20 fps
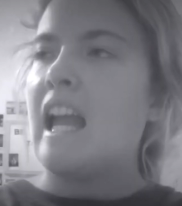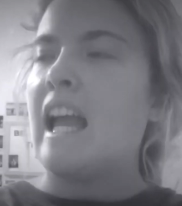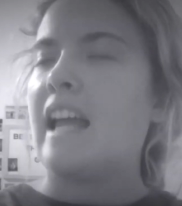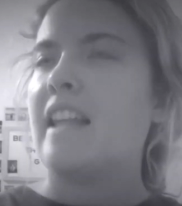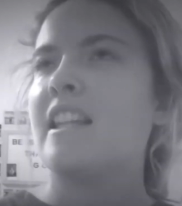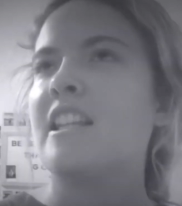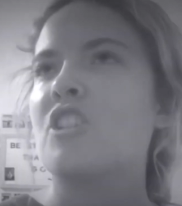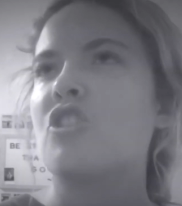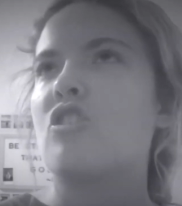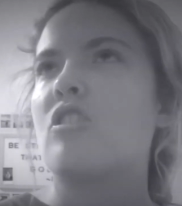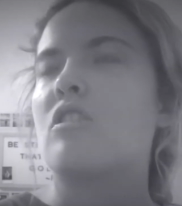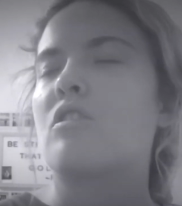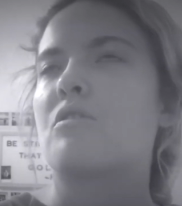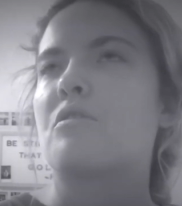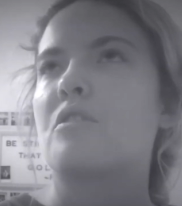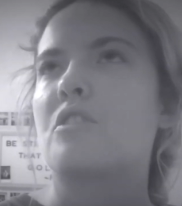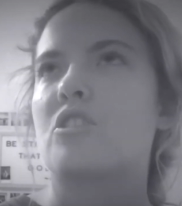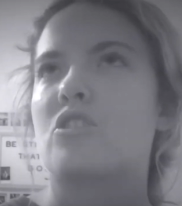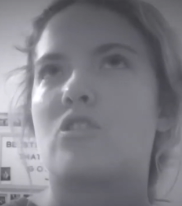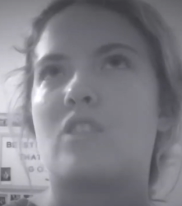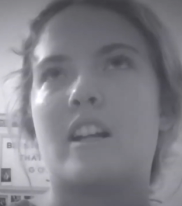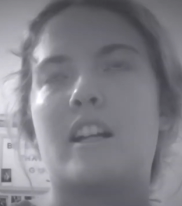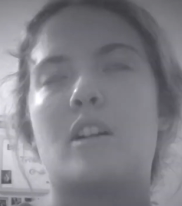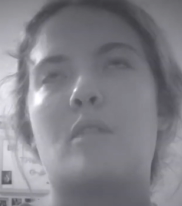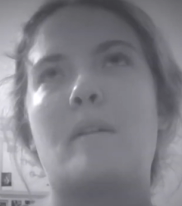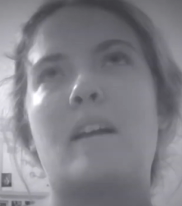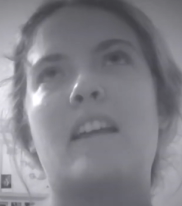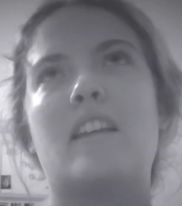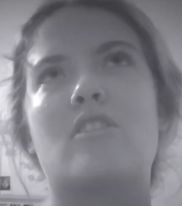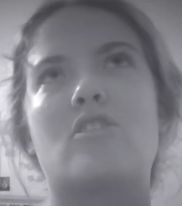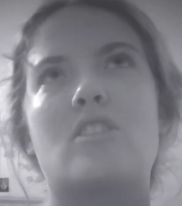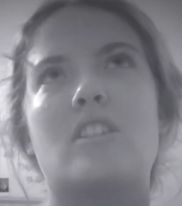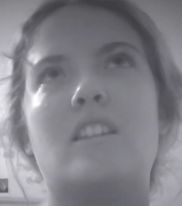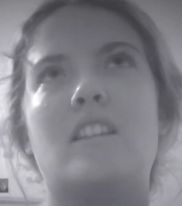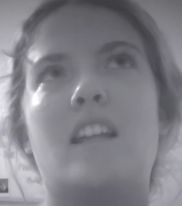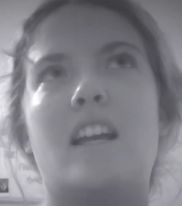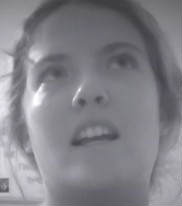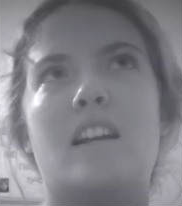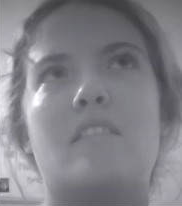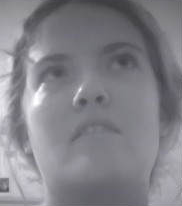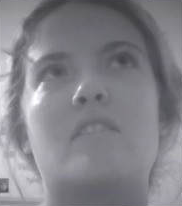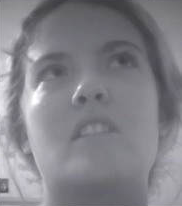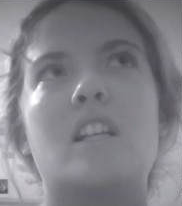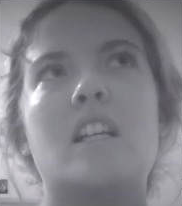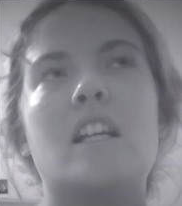And then she threw her tray away and she left.